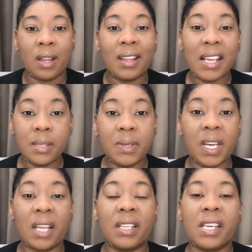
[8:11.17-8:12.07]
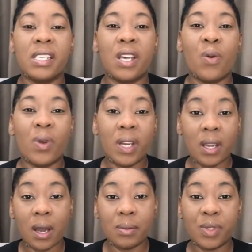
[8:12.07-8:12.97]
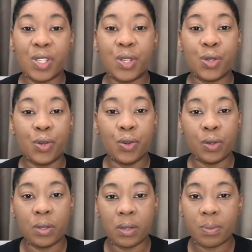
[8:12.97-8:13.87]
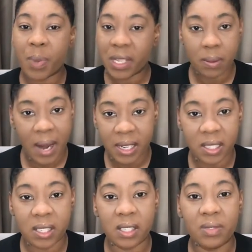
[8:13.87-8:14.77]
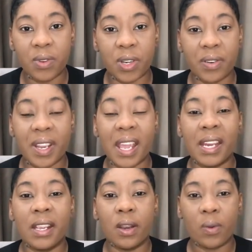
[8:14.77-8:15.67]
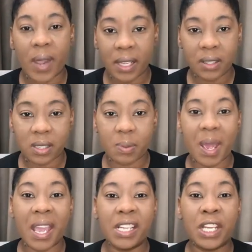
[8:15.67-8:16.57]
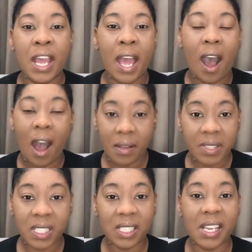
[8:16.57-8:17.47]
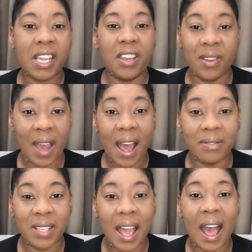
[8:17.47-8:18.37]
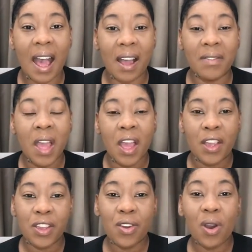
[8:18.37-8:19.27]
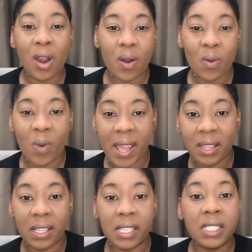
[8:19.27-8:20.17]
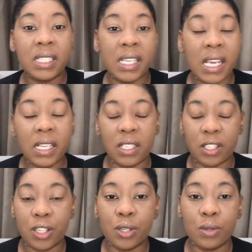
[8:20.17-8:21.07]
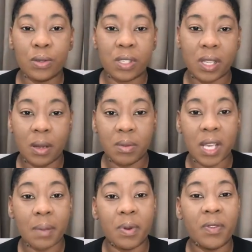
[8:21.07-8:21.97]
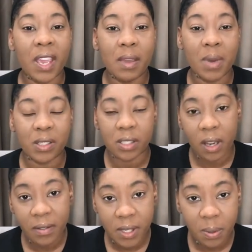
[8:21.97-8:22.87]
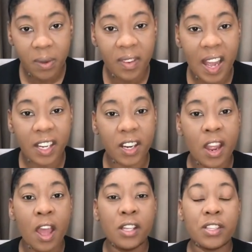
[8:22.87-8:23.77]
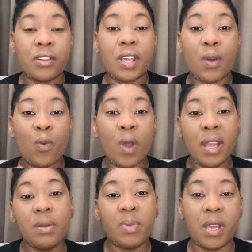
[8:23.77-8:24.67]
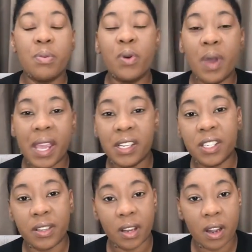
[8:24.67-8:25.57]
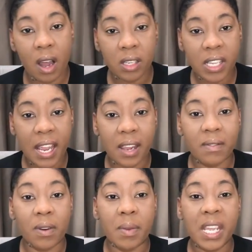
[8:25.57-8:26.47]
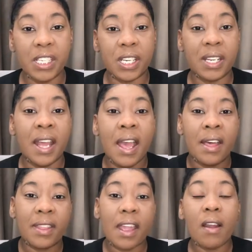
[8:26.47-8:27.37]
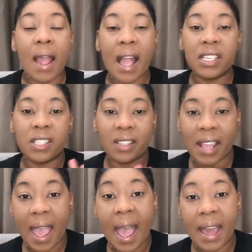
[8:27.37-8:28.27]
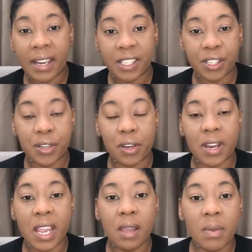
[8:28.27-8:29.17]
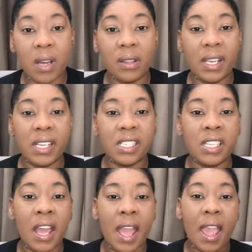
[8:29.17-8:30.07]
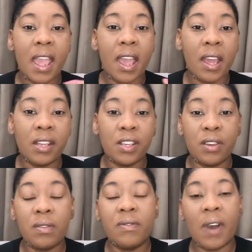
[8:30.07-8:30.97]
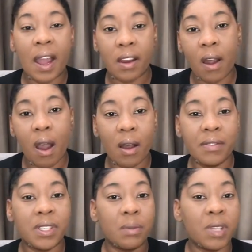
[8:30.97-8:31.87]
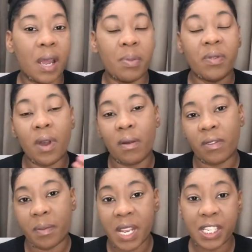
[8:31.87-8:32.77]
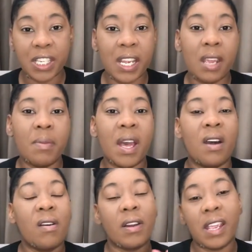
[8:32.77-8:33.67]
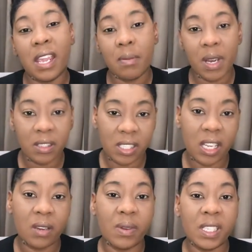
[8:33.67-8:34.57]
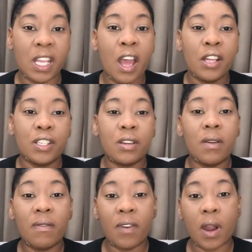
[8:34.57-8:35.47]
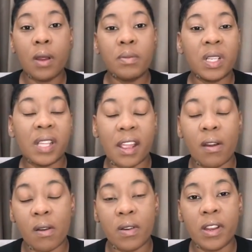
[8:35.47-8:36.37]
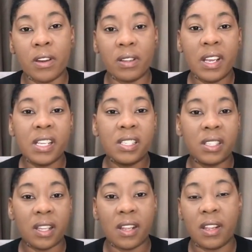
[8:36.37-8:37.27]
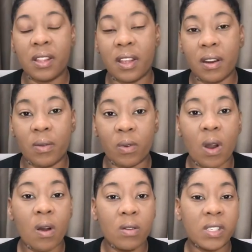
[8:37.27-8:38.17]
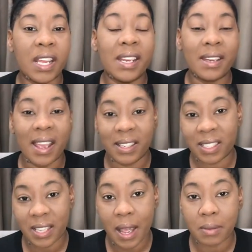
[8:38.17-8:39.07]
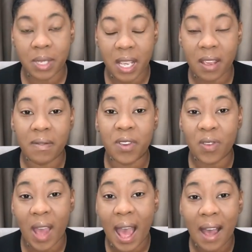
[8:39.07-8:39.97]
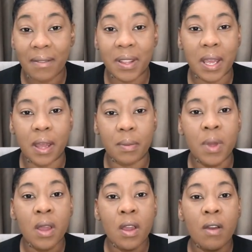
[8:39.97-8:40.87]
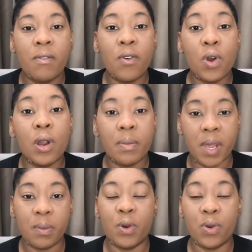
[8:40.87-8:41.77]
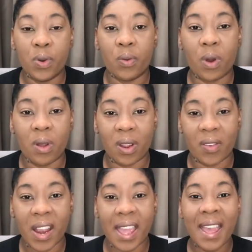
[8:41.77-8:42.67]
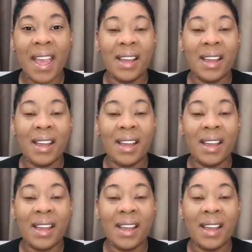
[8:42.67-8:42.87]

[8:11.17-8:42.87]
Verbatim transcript: Last but not least, when it comes to best practices for creating your waitlist page, obviously you have to have your waitlist synced to some type of email service provider so that when people enter their contact information, they are actually added to your email list and you fire off some type of confirmation email or email sequence to confirm that they are on your list and they're enrolled in next steps if you have them for people who enroll, all right?